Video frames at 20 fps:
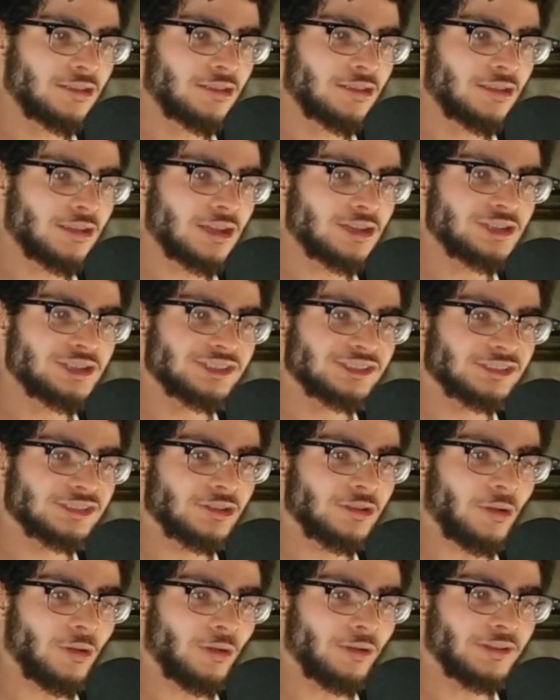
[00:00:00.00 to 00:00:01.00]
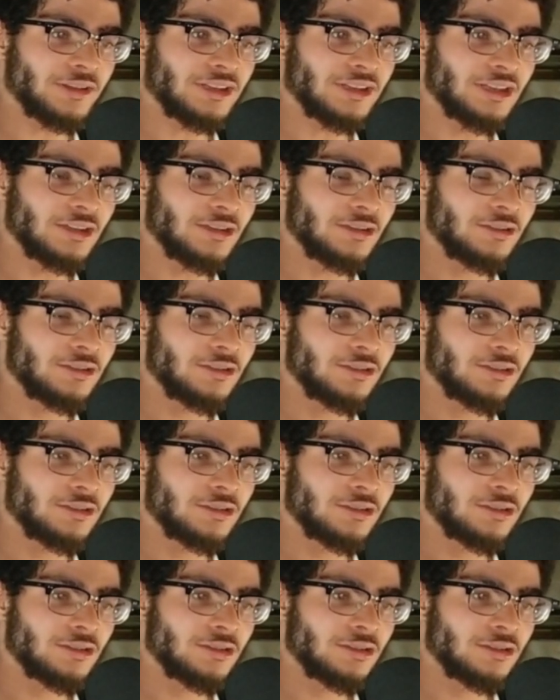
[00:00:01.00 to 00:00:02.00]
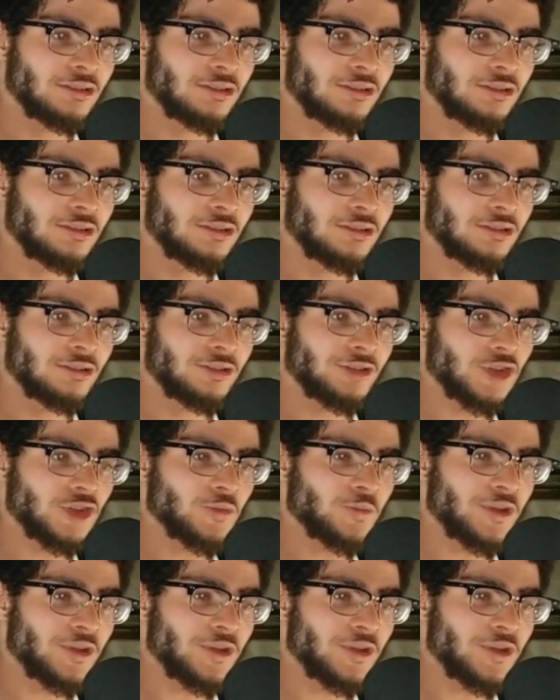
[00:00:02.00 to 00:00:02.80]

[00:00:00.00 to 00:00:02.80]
And she's still holding it. You